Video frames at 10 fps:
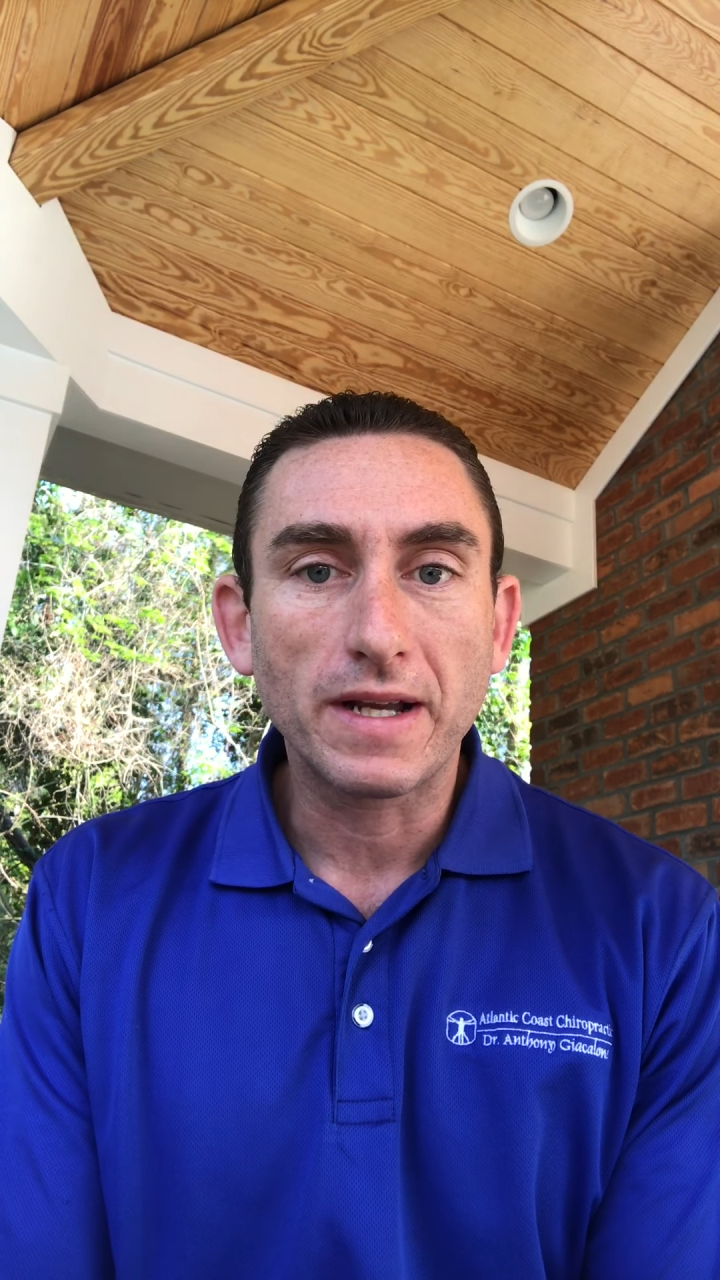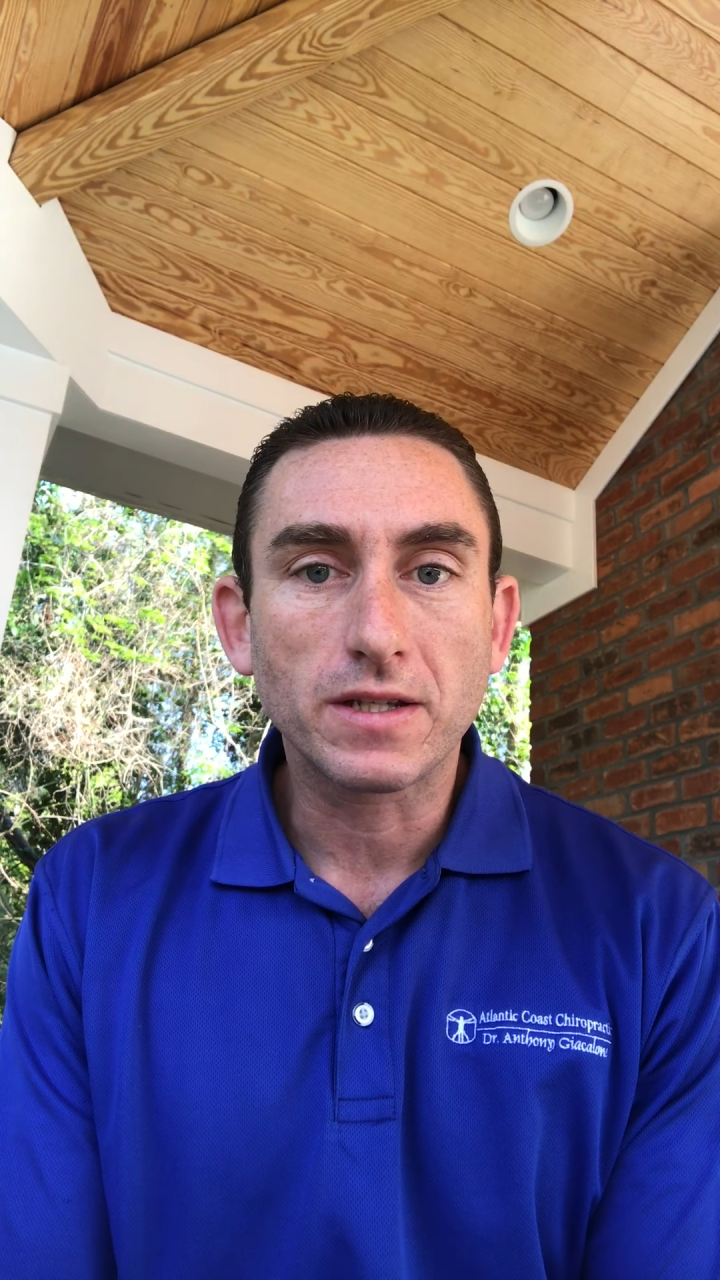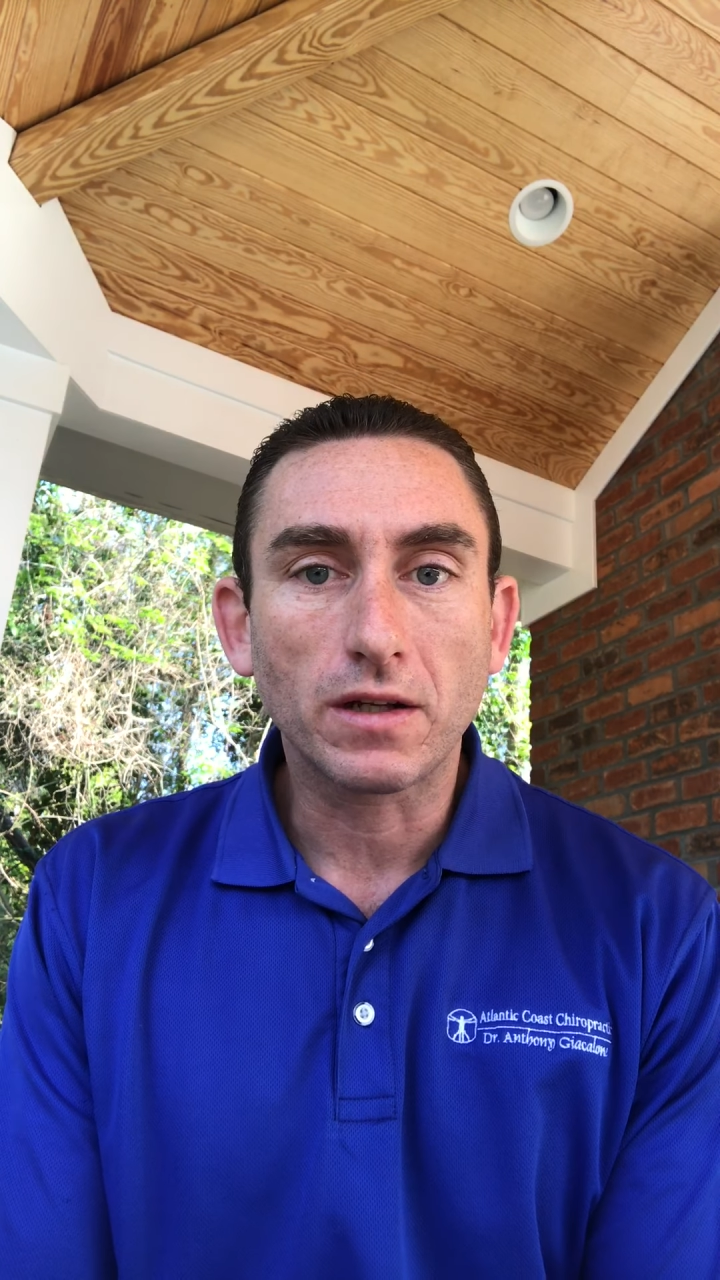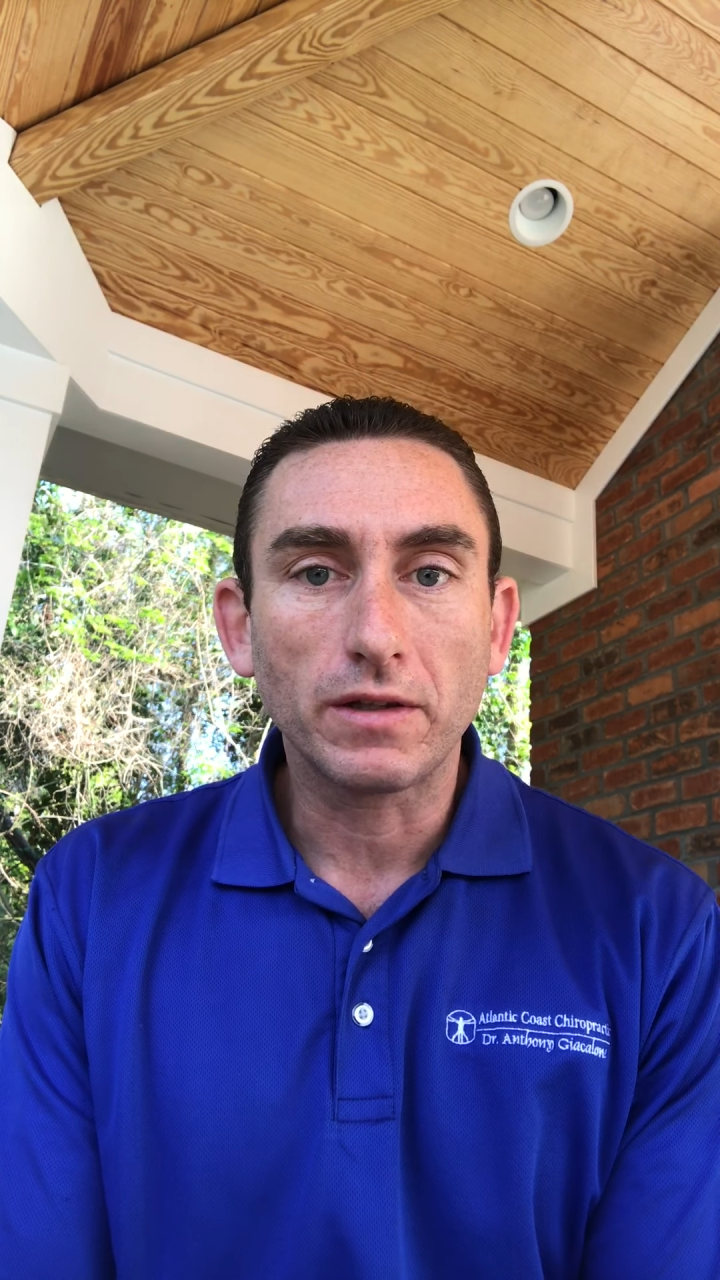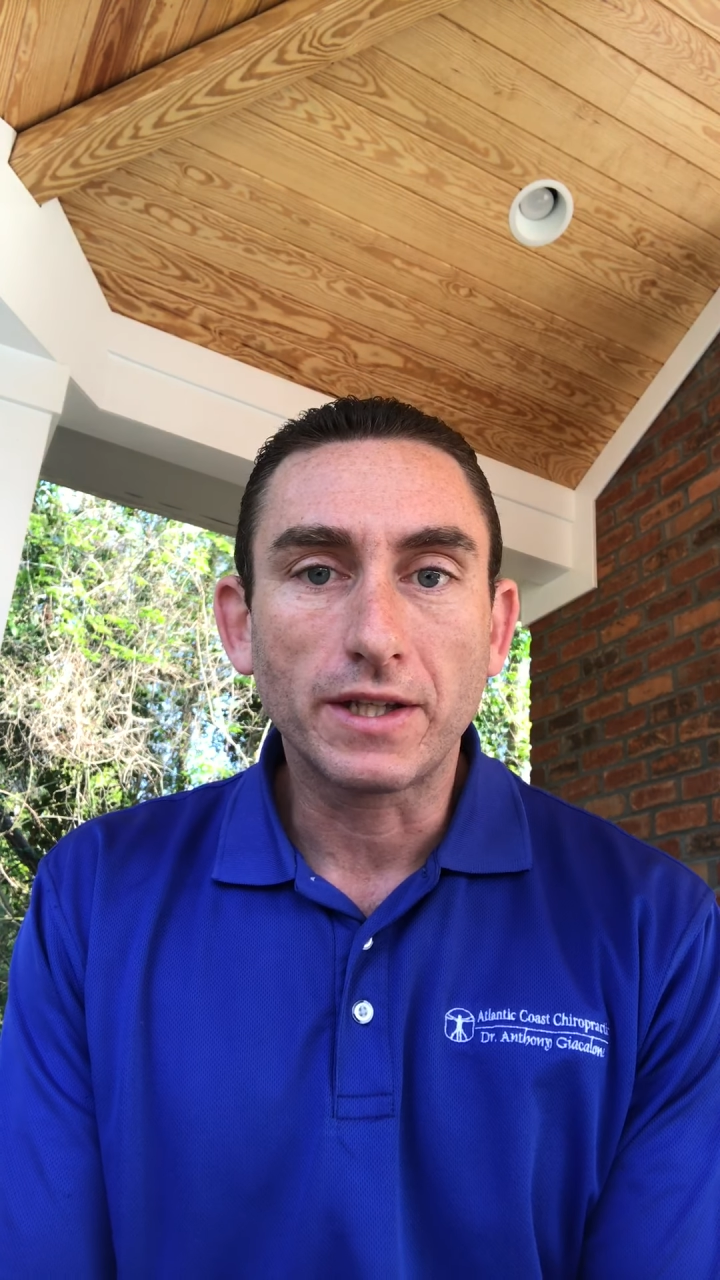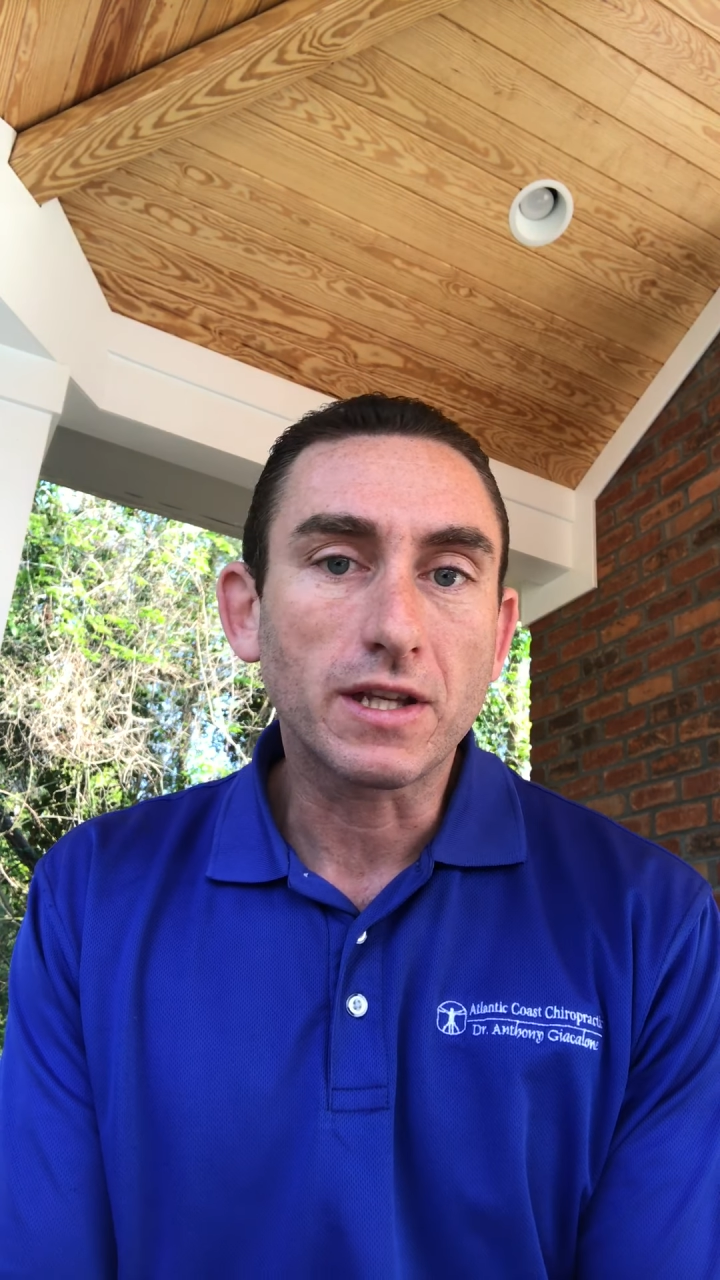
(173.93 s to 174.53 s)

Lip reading: basically